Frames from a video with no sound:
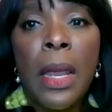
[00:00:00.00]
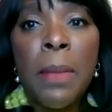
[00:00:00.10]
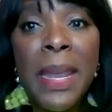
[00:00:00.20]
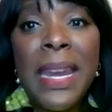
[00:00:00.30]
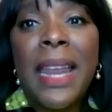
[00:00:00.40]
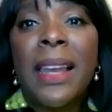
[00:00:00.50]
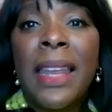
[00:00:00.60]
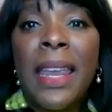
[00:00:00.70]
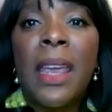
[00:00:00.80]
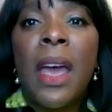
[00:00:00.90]

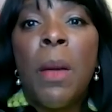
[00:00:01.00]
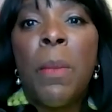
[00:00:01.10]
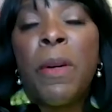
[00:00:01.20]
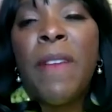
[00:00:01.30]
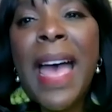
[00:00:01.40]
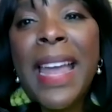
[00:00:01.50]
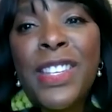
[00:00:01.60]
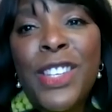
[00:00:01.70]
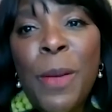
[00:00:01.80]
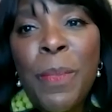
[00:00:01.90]
immediately
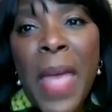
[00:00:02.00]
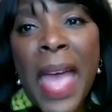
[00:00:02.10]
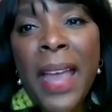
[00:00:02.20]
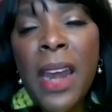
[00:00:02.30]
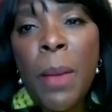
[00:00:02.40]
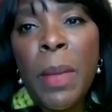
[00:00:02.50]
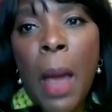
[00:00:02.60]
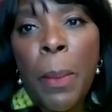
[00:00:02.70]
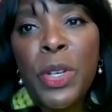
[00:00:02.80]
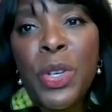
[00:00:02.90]
provide some
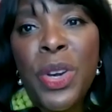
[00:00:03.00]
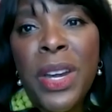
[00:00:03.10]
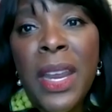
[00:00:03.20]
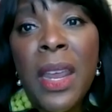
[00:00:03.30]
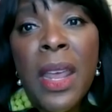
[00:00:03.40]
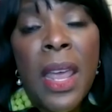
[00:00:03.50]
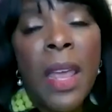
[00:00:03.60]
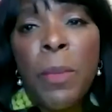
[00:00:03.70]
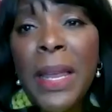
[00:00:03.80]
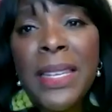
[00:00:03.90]
economic opportunity
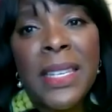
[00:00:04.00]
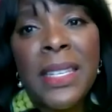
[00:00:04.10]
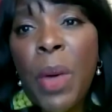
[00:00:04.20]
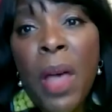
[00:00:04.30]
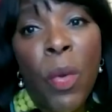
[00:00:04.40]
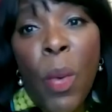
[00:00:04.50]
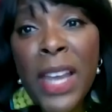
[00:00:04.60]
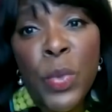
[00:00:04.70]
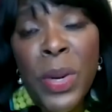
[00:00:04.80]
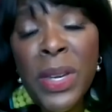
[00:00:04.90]
in places that
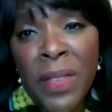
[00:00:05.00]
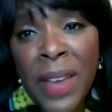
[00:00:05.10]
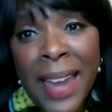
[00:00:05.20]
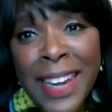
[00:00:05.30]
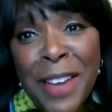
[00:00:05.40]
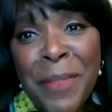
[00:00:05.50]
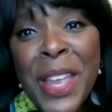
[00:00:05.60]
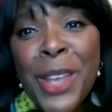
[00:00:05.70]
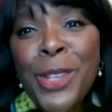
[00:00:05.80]
otherwise wouldn't have gotten it.